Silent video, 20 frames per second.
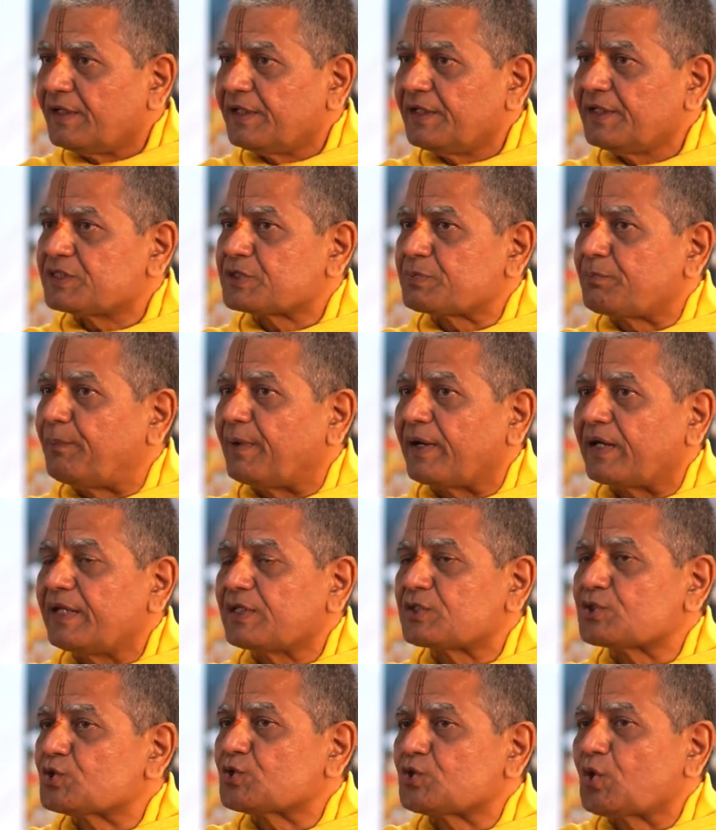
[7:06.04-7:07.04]
is
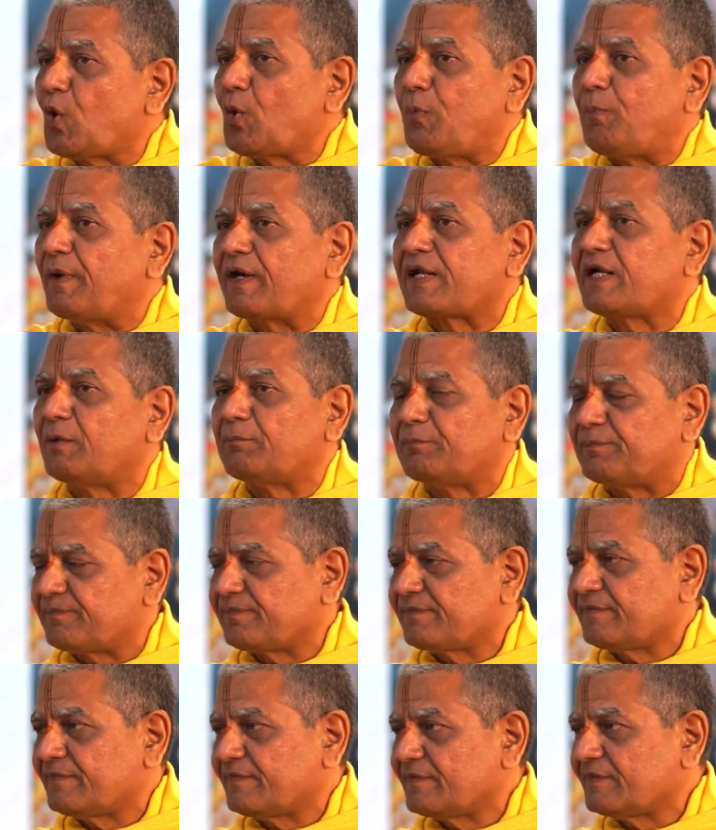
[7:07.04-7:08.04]
so
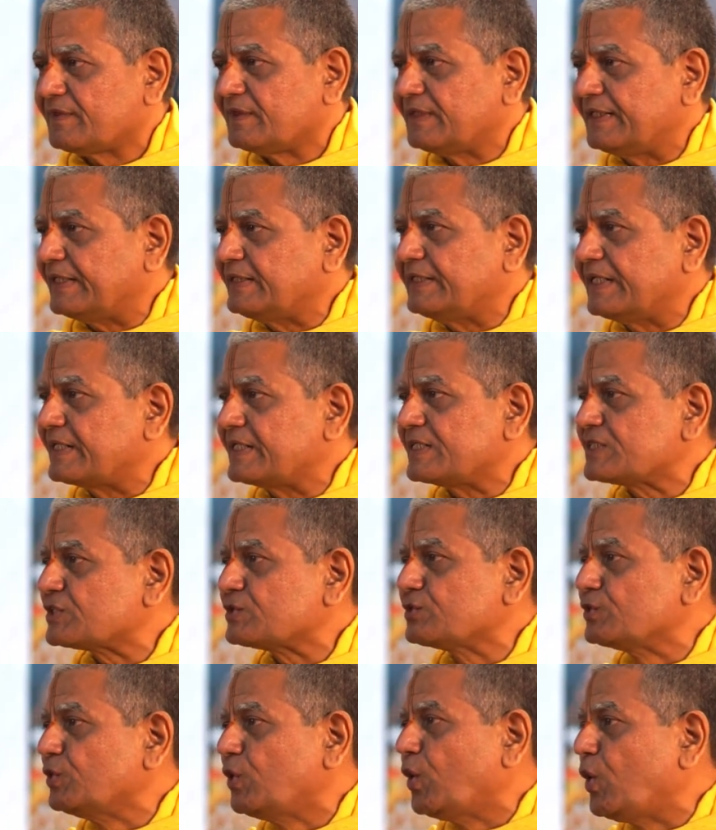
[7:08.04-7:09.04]
param that there
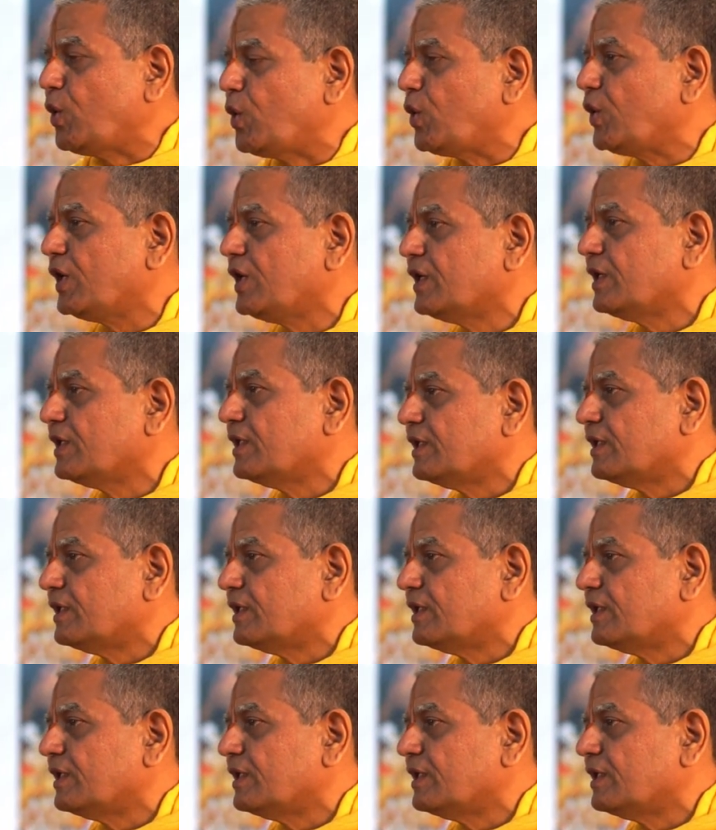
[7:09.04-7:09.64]
is no